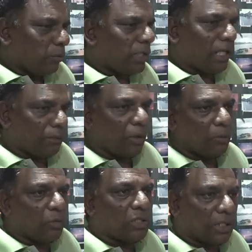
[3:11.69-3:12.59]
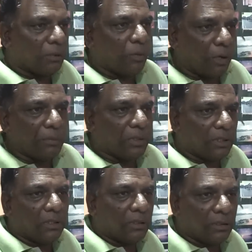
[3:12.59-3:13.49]
we keep our books in a
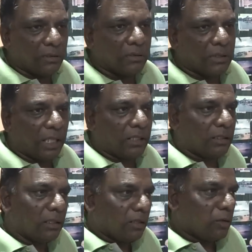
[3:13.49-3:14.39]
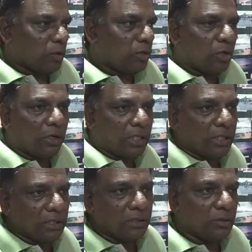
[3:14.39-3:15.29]
proper standard, no
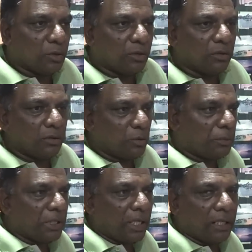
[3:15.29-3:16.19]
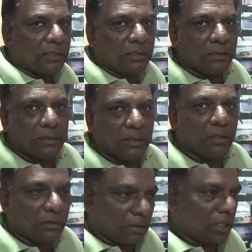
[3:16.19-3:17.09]
dog-eared, no duplicates,
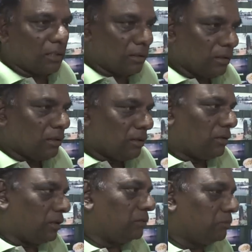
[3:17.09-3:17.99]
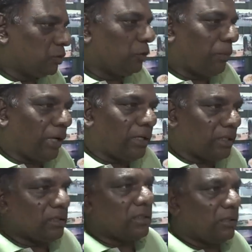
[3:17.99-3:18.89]
no
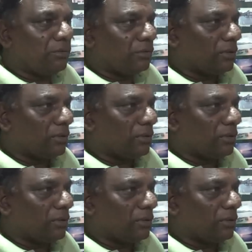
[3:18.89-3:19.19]
pirated stuff.